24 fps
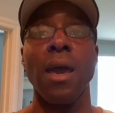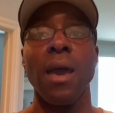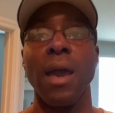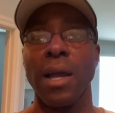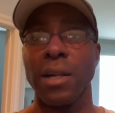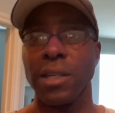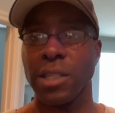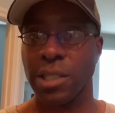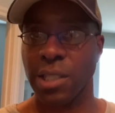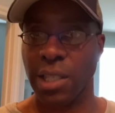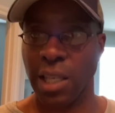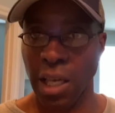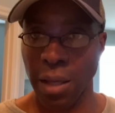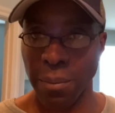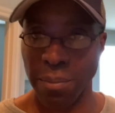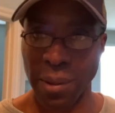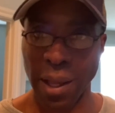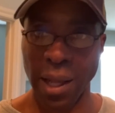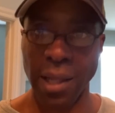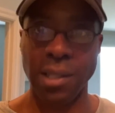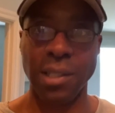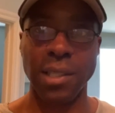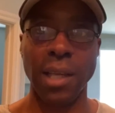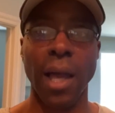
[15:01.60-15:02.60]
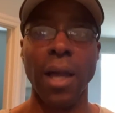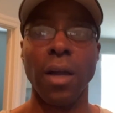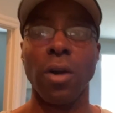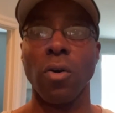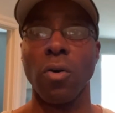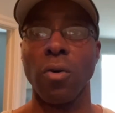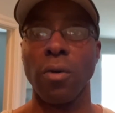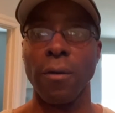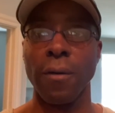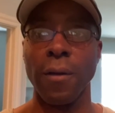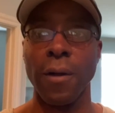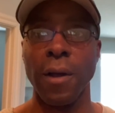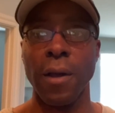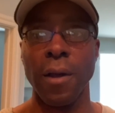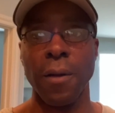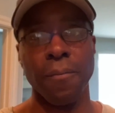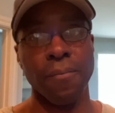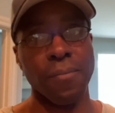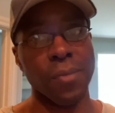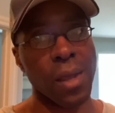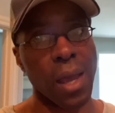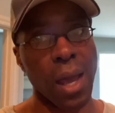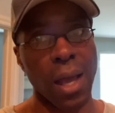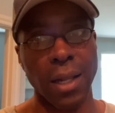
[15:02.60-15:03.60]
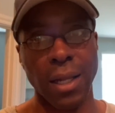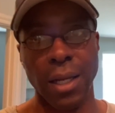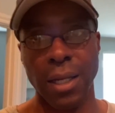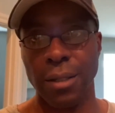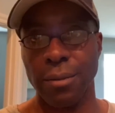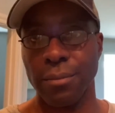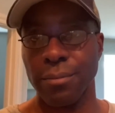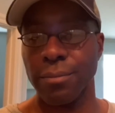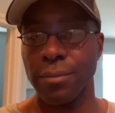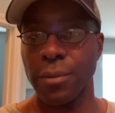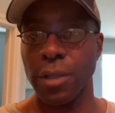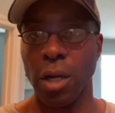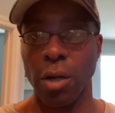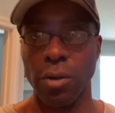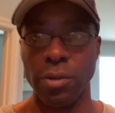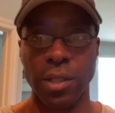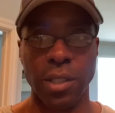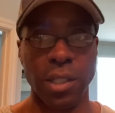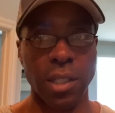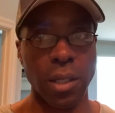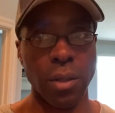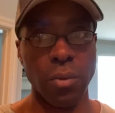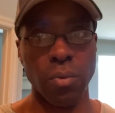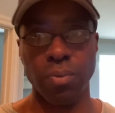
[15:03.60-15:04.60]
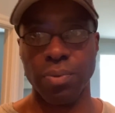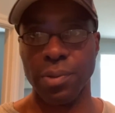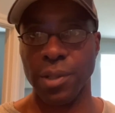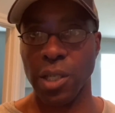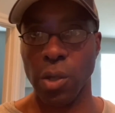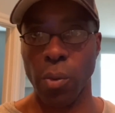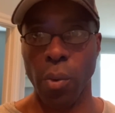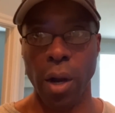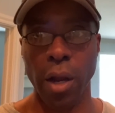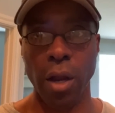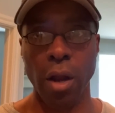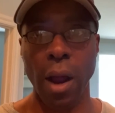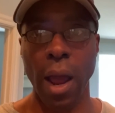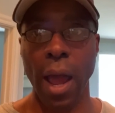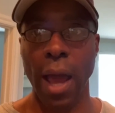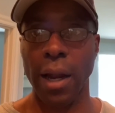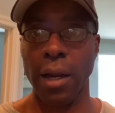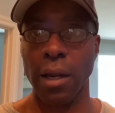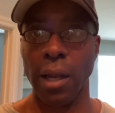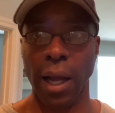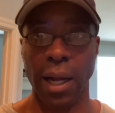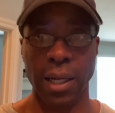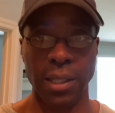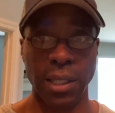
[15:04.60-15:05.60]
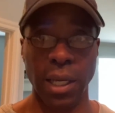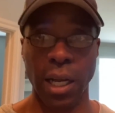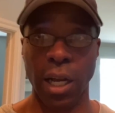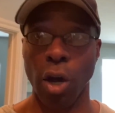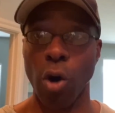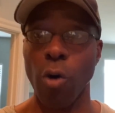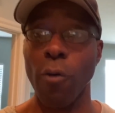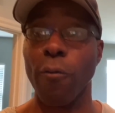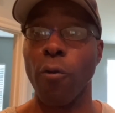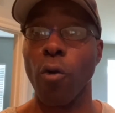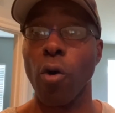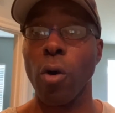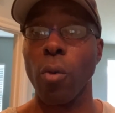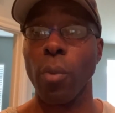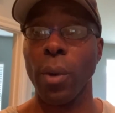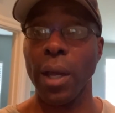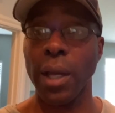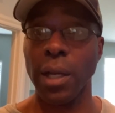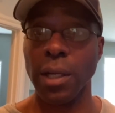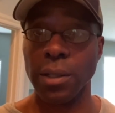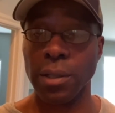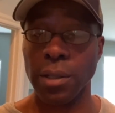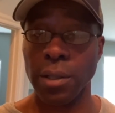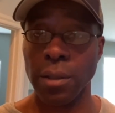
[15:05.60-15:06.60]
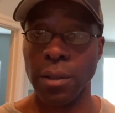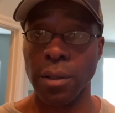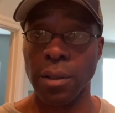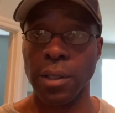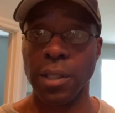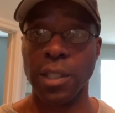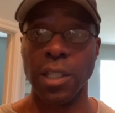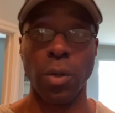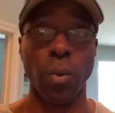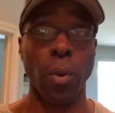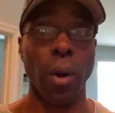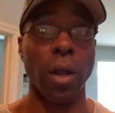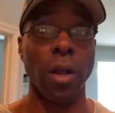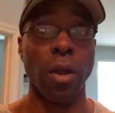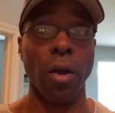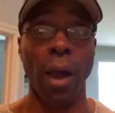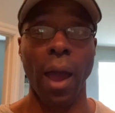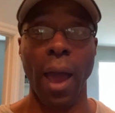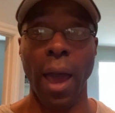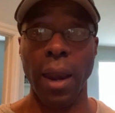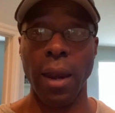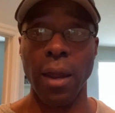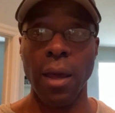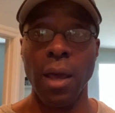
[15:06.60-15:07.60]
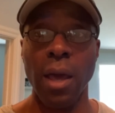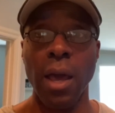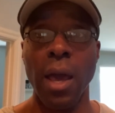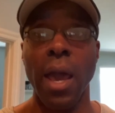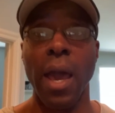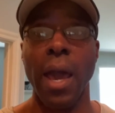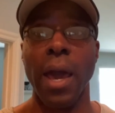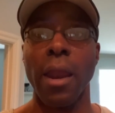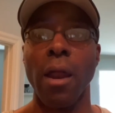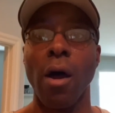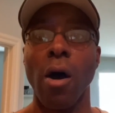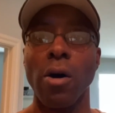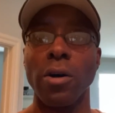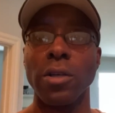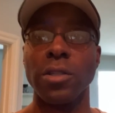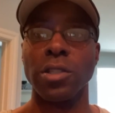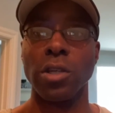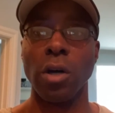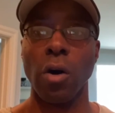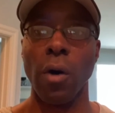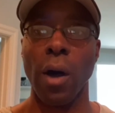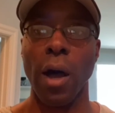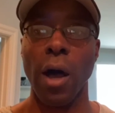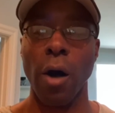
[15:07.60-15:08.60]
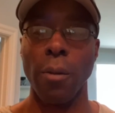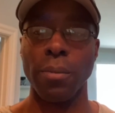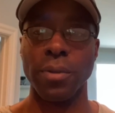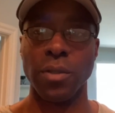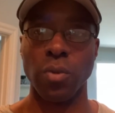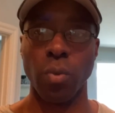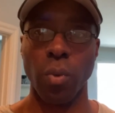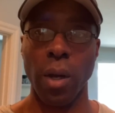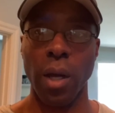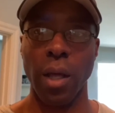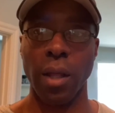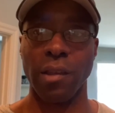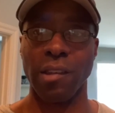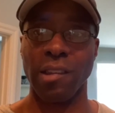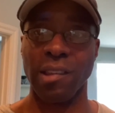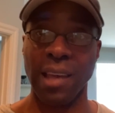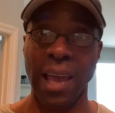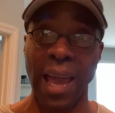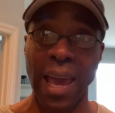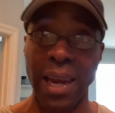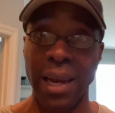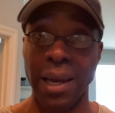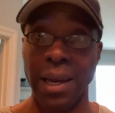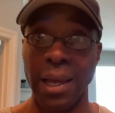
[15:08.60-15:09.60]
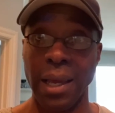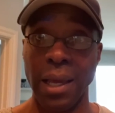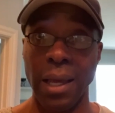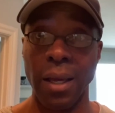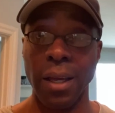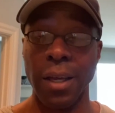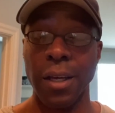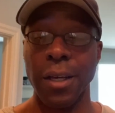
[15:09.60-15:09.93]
and just keep that cycle. And then, you know, see, see where you're at. Like I said, go four weeks, see where you're at. It also helps with sanity